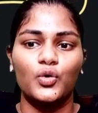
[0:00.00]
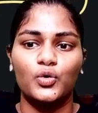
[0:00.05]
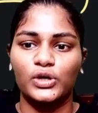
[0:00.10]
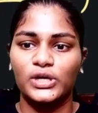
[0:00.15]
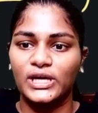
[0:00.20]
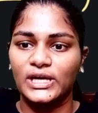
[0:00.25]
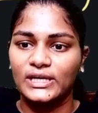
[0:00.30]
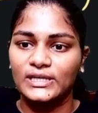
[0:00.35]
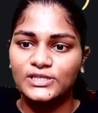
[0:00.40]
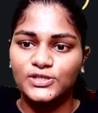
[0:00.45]

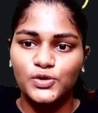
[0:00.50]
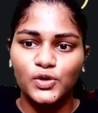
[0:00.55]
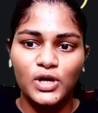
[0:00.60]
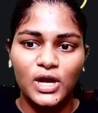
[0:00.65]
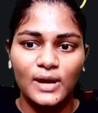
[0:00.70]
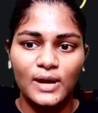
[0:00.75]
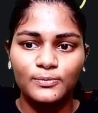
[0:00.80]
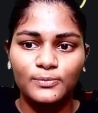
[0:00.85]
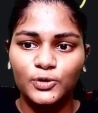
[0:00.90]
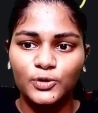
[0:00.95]
Okay, so
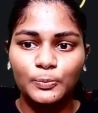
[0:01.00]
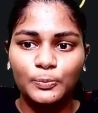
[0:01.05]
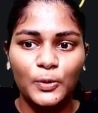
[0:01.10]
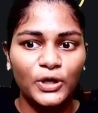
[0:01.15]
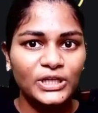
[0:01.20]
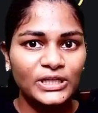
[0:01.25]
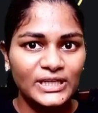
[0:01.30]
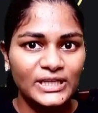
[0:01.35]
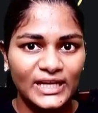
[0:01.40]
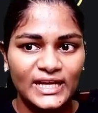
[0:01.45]
come to
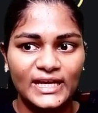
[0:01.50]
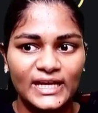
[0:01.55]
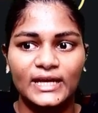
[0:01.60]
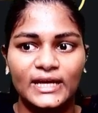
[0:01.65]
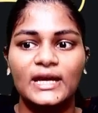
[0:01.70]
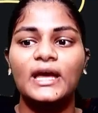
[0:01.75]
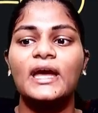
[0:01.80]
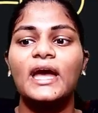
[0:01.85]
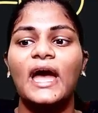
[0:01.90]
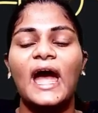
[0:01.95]
point A.
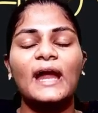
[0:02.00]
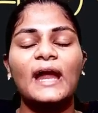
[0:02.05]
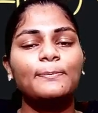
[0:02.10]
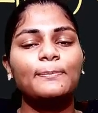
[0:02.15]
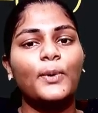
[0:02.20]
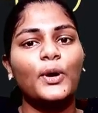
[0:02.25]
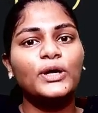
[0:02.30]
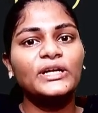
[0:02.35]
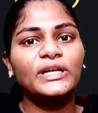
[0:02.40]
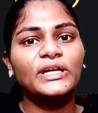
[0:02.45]
At
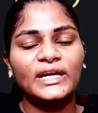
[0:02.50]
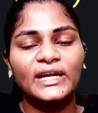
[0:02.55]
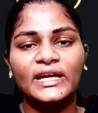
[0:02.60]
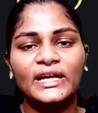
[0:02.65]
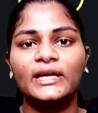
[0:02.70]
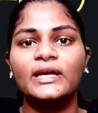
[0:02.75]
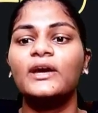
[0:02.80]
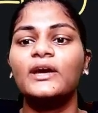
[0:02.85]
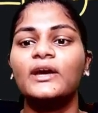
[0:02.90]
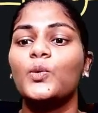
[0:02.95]
point
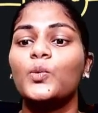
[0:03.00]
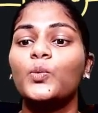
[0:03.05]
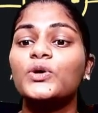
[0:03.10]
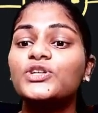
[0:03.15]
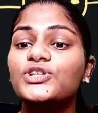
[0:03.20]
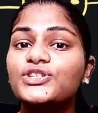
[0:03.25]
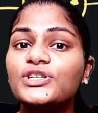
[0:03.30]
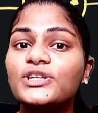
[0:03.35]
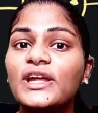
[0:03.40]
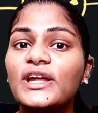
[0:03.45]
A,
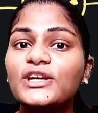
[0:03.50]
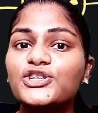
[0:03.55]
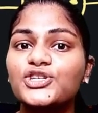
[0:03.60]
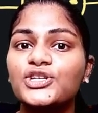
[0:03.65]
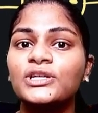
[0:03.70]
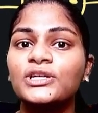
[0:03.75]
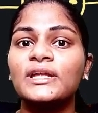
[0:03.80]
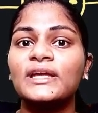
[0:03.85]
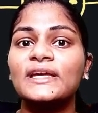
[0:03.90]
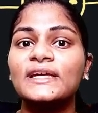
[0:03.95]
which
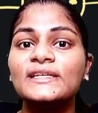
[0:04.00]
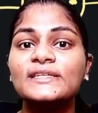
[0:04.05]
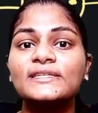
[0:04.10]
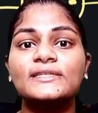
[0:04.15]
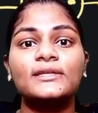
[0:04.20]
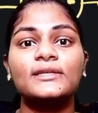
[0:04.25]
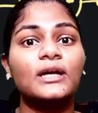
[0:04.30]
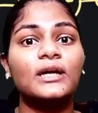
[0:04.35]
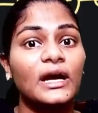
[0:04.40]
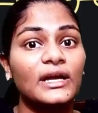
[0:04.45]
direction is
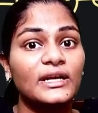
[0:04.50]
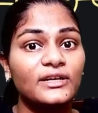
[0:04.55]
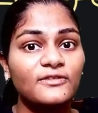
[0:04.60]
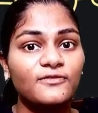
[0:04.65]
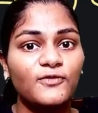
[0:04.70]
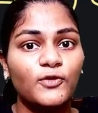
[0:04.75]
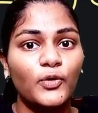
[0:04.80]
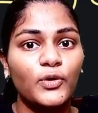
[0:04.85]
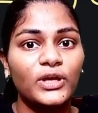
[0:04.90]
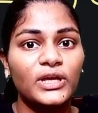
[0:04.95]
the current
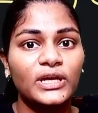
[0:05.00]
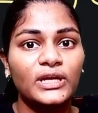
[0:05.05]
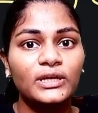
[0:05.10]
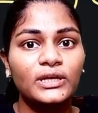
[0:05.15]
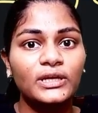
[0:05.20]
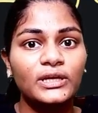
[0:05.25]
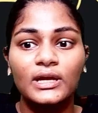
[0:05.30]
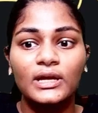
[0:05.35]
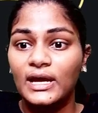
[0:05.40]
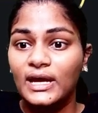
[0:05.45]
flowing in?
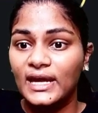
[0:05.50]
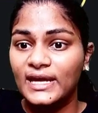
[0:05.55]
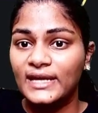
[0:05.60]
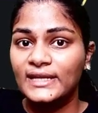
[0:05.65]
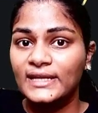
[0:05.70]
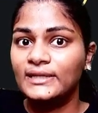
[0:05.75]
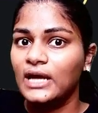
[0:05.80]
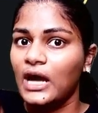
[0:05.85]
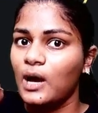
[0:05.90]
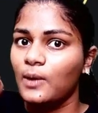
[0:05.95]
In
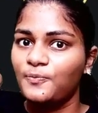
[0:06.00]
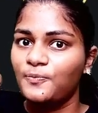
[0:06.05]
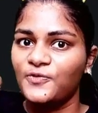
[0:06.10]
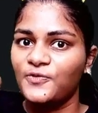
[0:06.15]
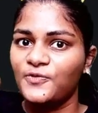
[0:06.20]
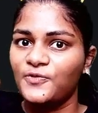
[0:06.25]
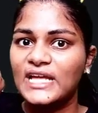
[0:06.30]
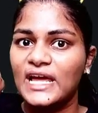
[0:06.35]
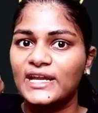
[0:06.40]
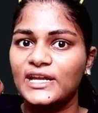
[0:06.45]

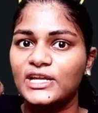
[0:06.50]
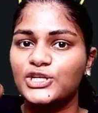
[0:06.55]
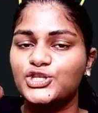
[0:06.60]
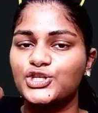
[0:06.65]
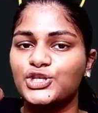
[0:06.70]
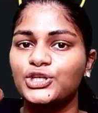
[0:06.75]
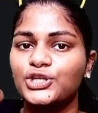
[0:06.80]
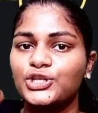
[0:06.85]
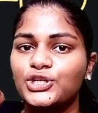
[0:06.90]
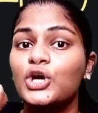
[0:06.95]
upward
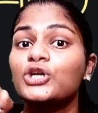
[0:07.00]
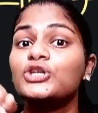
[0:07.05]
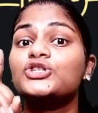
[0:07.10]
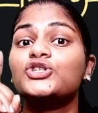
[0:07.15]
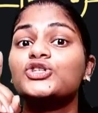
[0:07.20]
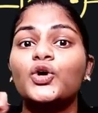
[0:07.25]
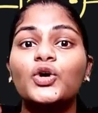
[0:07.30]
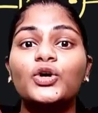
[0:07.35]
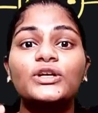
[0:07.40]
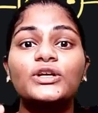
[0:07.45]
direction.
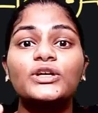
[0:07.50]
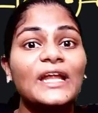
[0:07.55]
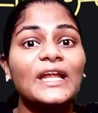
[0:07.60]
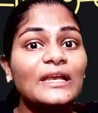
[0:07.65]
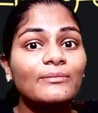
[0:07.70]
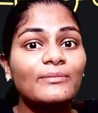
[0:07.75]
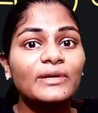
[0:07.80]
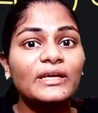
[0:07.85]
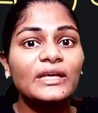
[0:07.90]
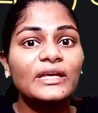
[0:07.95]
So tell
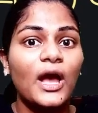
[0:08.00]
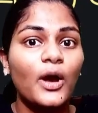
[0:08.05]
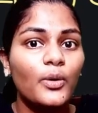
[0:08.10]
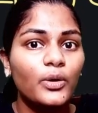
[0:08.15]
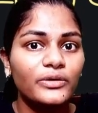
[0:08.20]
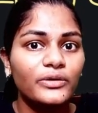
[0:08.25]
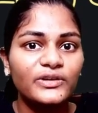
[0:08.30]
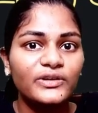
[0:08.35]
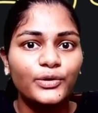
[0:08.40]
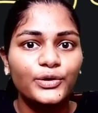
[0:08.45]
me, how
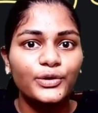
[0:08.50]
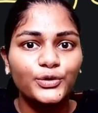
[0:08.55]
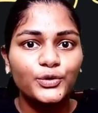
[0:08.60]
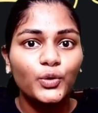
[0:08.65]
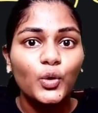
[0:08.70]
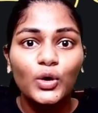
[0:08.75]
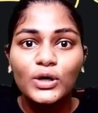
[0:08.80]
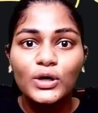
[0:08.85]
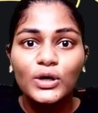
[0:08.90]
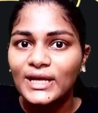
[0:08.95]
are we going to
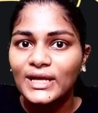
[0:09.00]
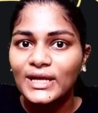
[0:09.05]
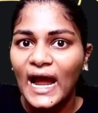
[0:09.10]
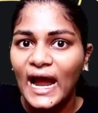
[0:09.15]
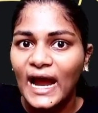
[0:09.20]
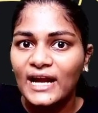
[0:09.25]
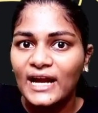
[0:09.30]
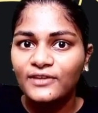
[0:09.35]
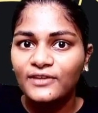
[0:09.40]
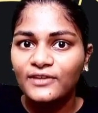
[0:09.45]
hold our
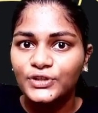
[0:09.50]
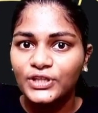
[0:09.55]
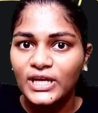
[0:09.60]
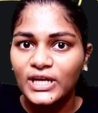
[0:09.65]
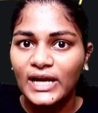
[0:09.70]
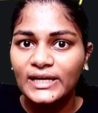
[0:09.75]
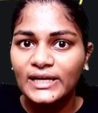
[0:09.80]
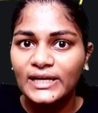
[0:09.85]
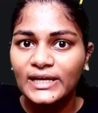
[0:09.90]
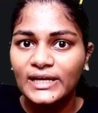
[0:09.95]
hand for the
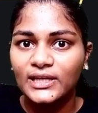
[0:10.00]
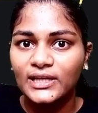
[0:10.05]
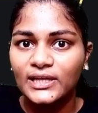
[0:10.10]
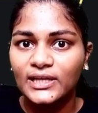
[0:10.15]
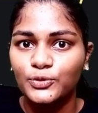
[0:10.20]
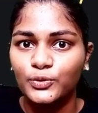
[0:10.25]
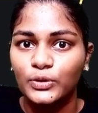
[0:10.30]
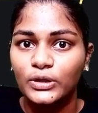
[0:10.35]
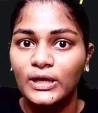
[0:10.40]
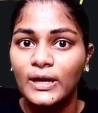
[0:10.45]
right hand thumb
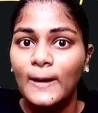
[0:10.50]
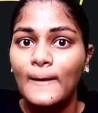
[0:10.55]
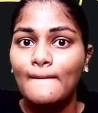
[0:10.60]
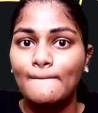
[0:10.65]
rule?